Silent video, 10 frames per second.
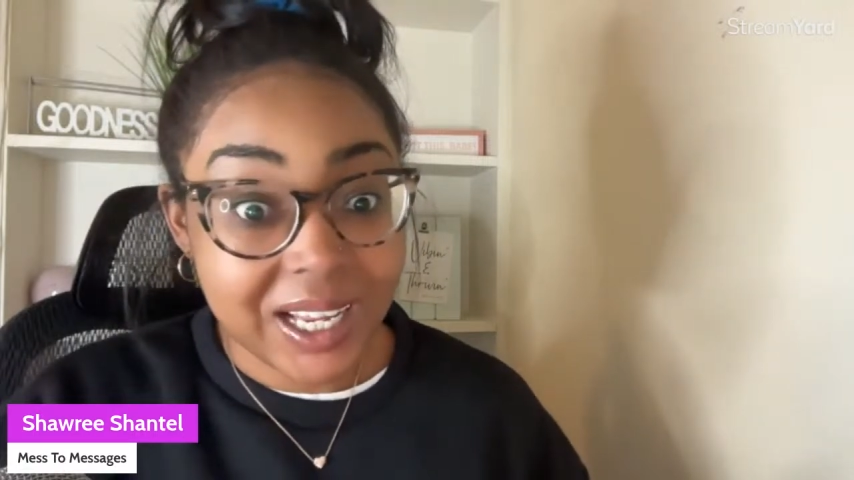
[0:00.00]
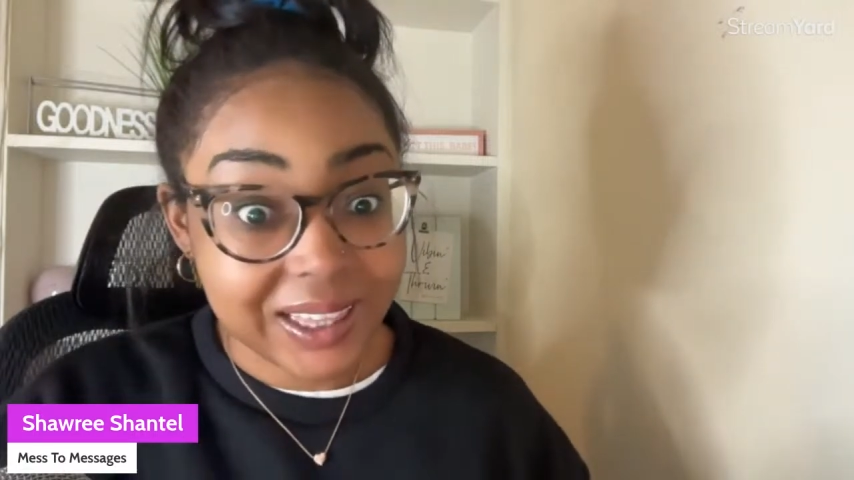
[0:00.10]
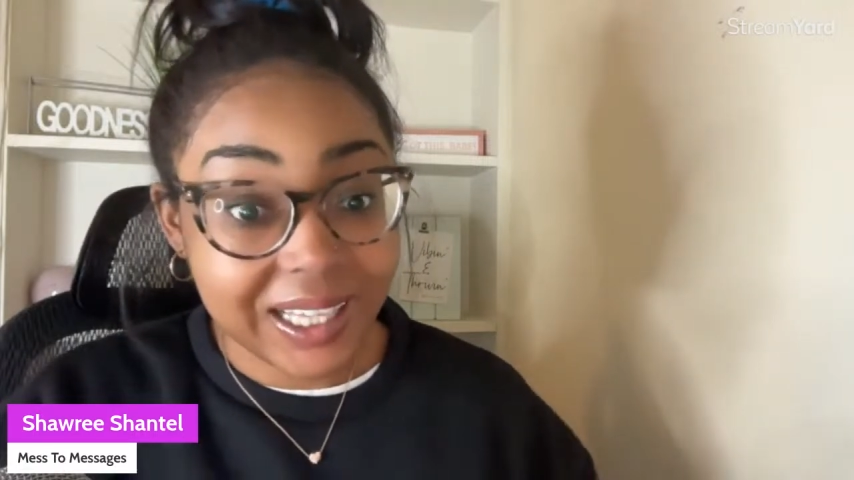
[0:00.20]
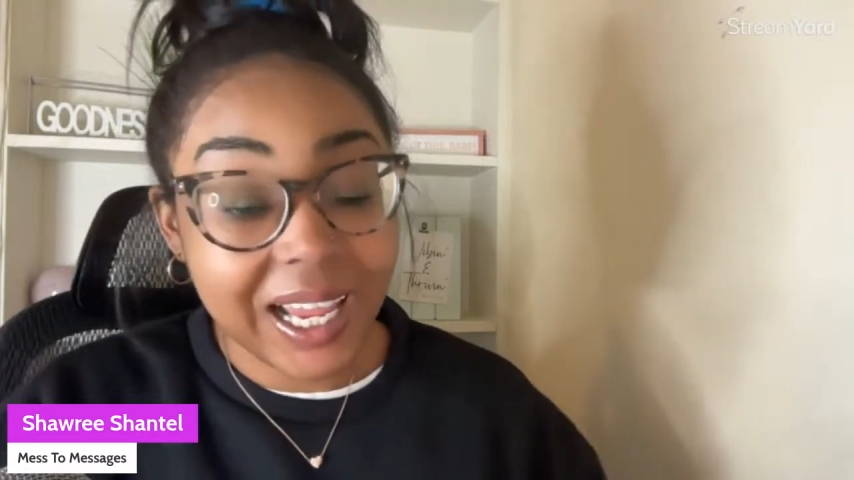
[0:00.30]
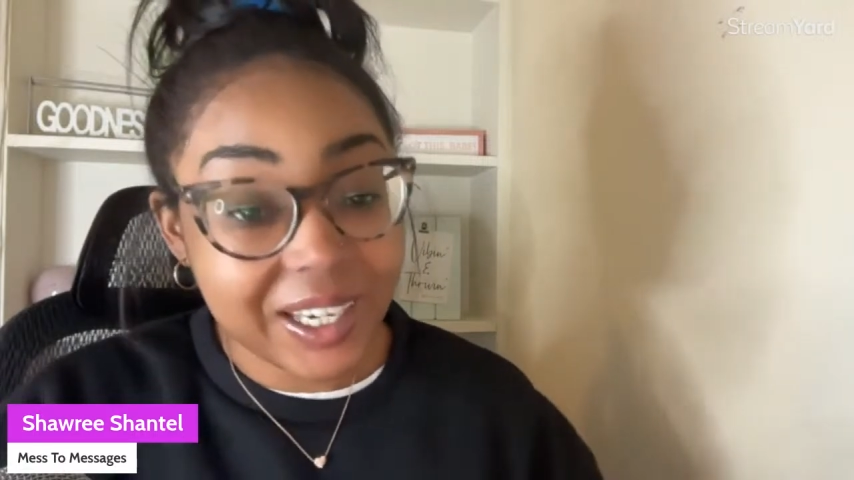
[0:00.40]

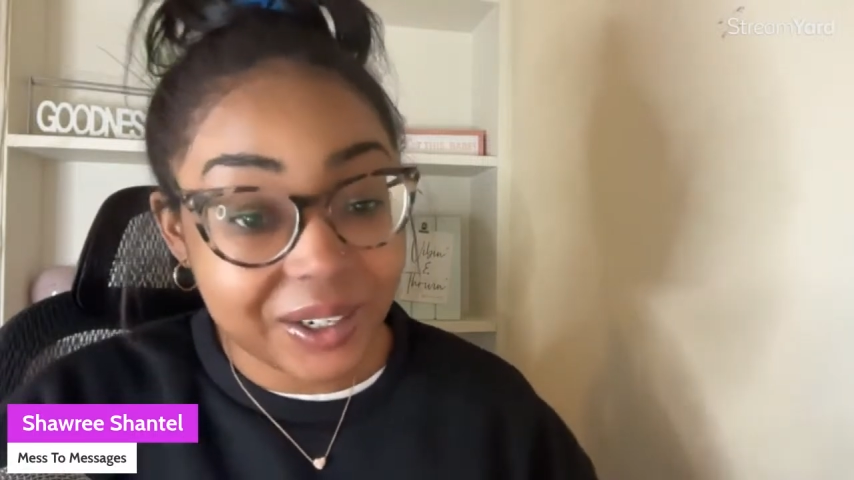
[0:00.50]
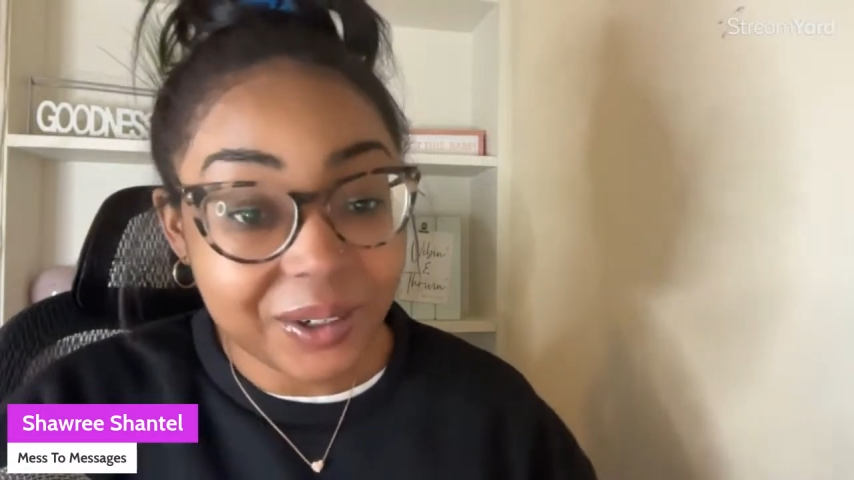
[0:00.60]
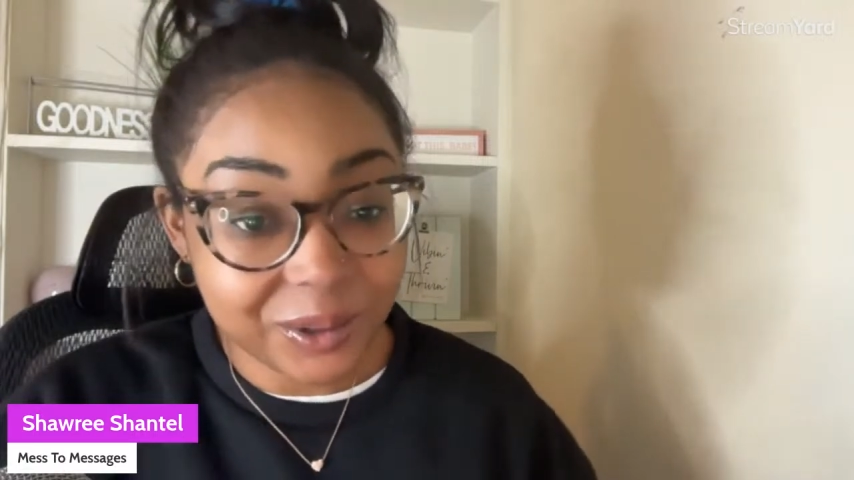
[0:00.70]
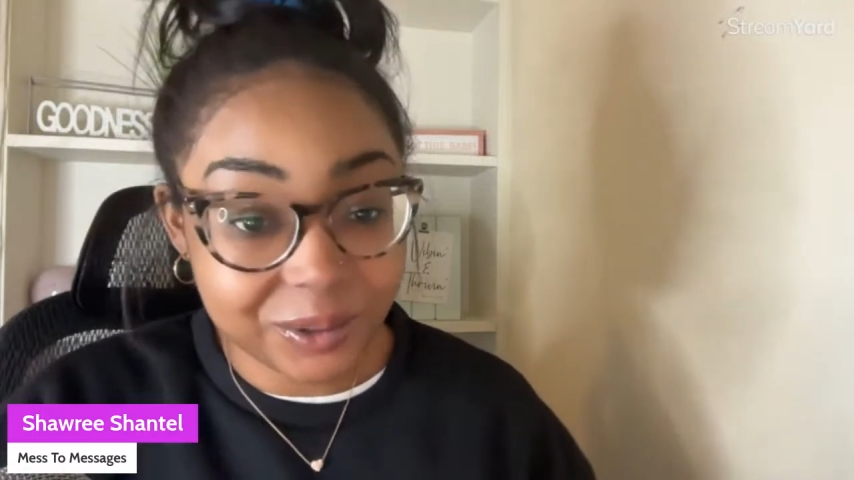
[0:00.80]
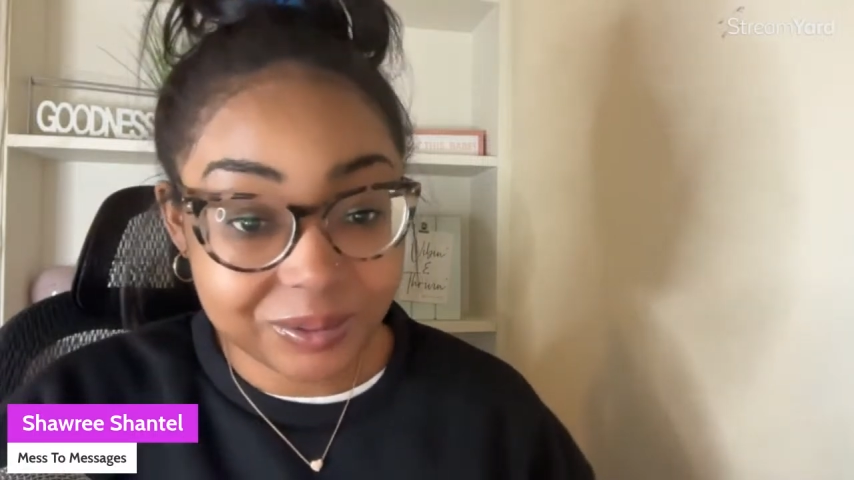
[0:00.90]
They like
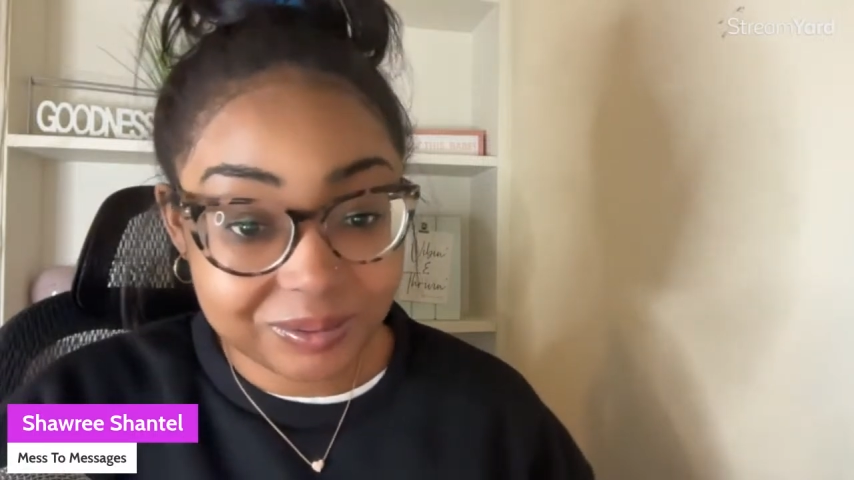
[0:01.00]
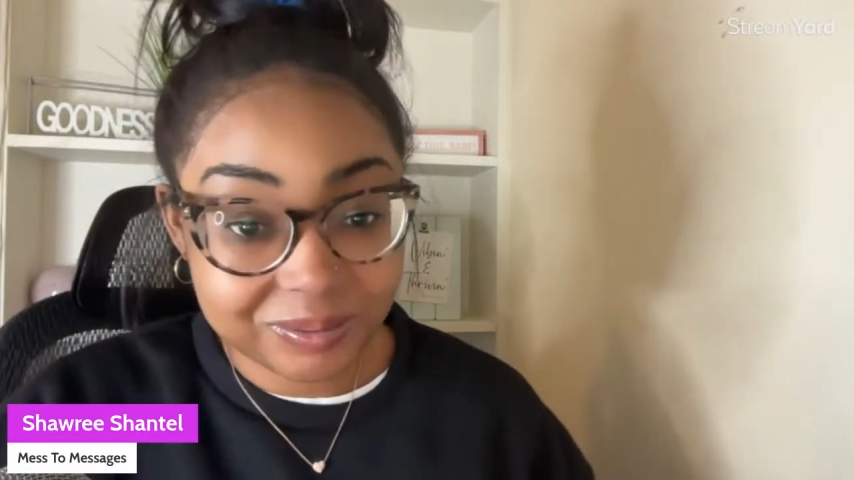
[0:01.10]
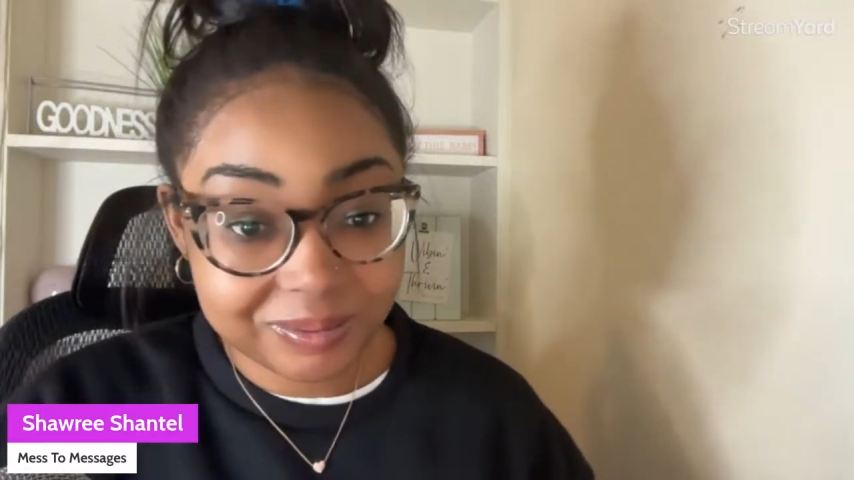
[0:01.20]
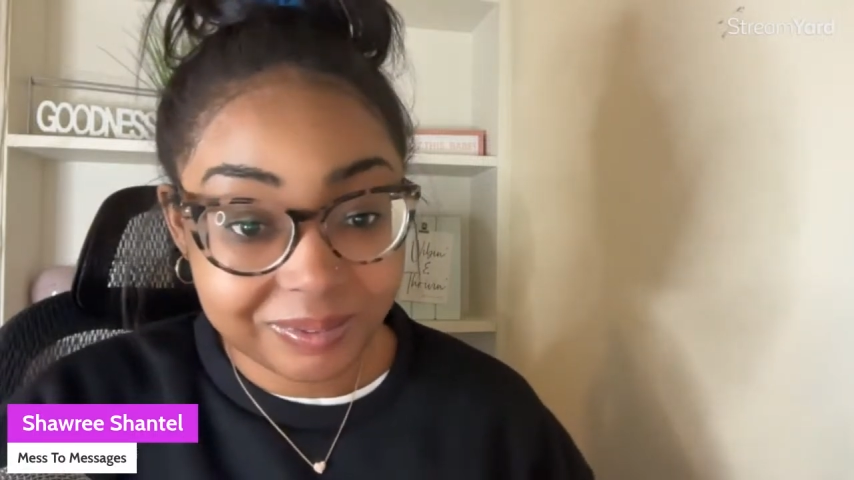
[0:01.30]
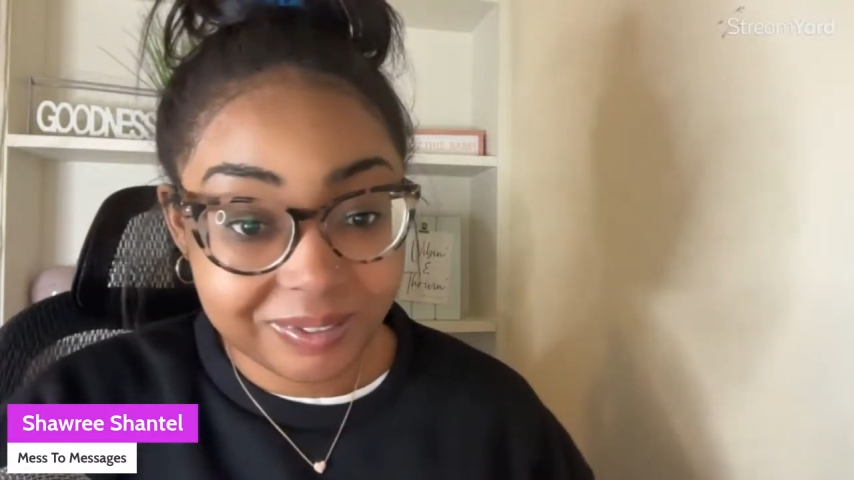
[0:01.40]
you,
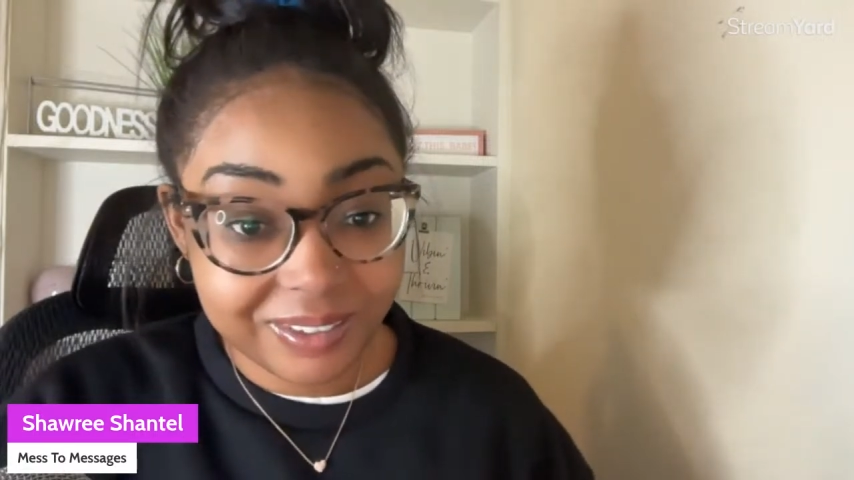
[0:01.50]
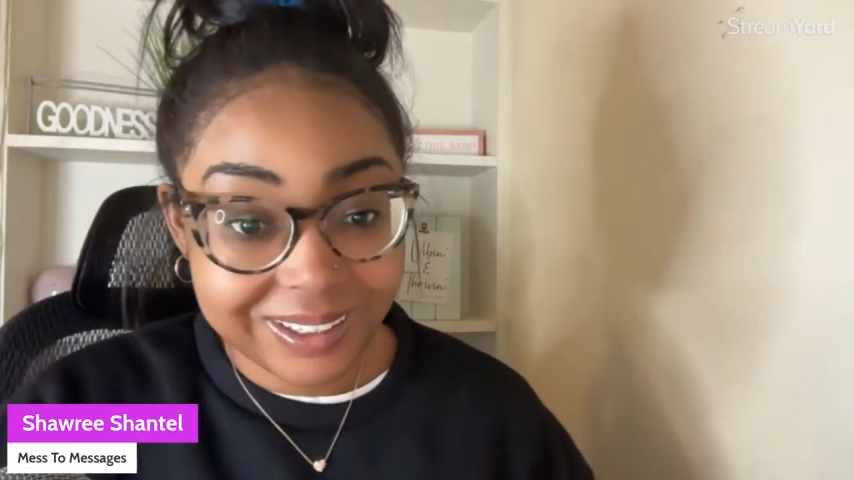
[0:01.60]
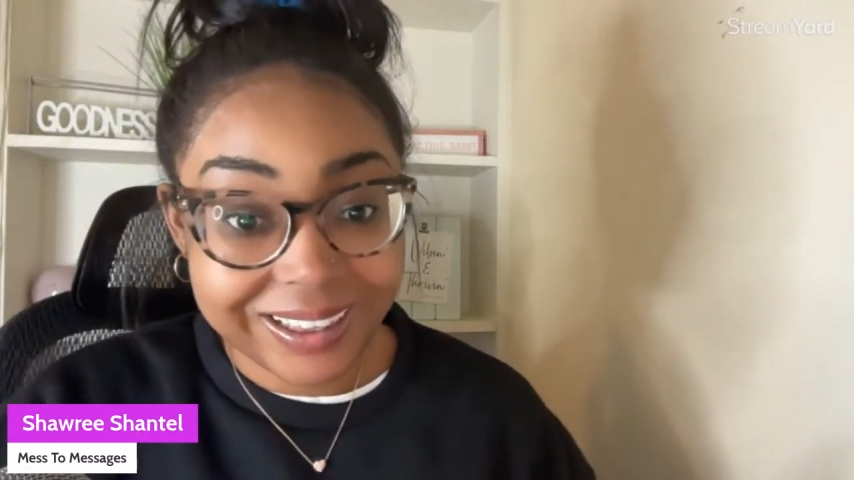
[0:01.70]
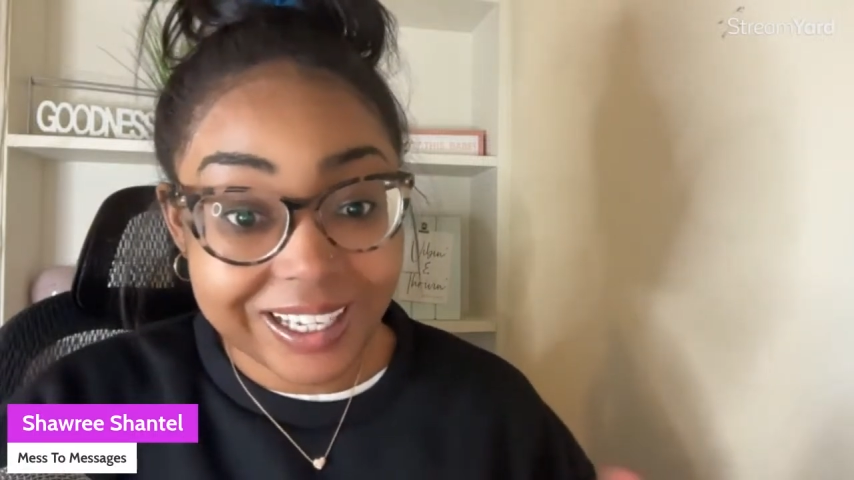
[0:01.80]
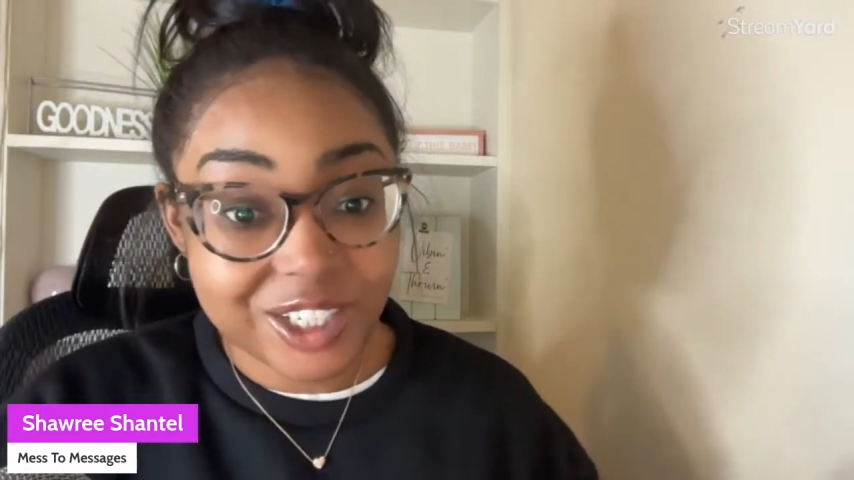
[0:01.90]

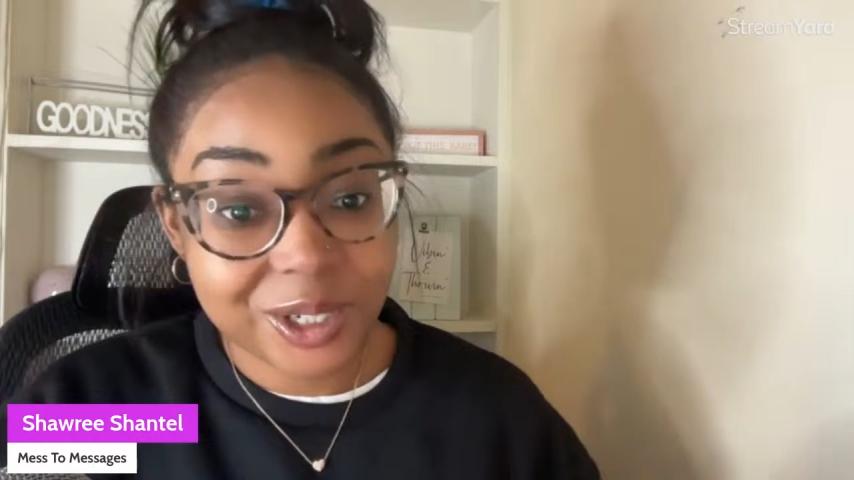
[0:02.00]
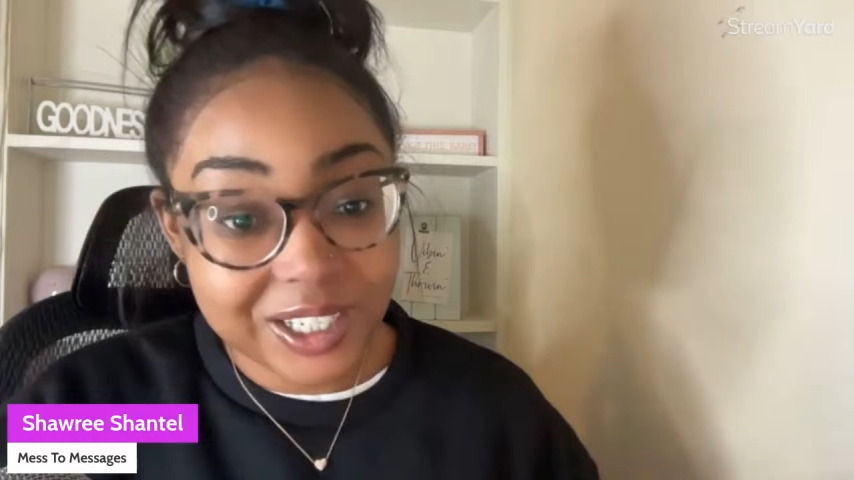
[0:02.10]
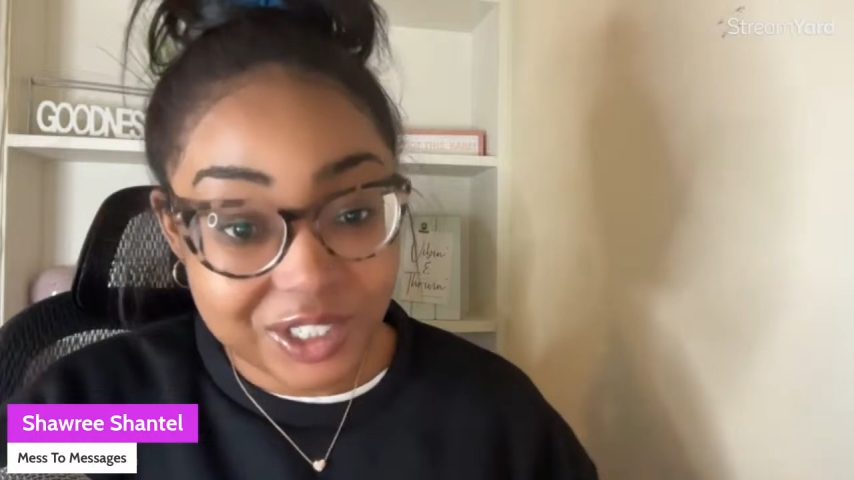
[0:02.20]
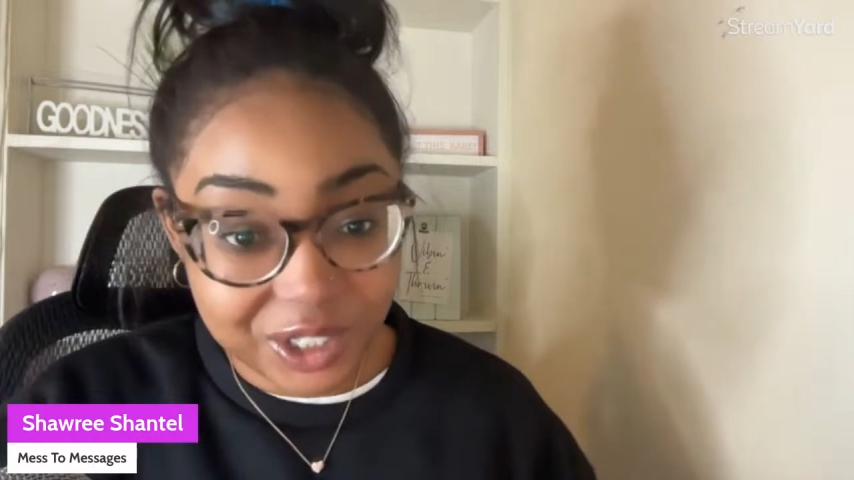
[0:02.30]
they trust